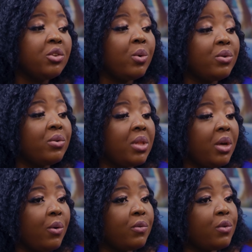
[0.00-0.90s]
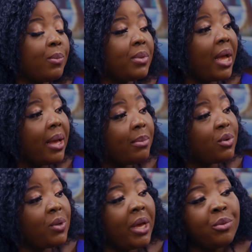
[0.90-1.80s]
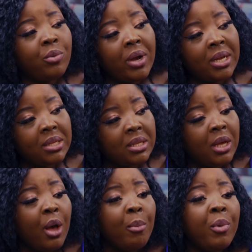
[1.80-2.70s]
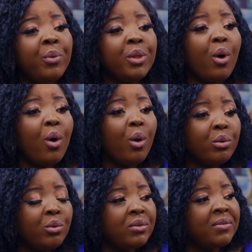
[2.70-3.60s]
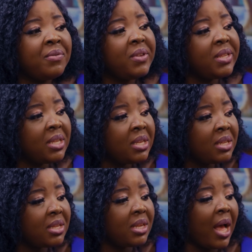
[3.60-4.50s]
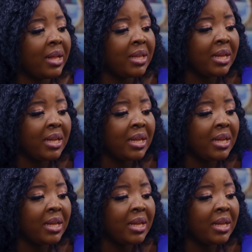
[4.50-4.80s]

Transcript: she wants to take off some time to get rest. But with all those visits, an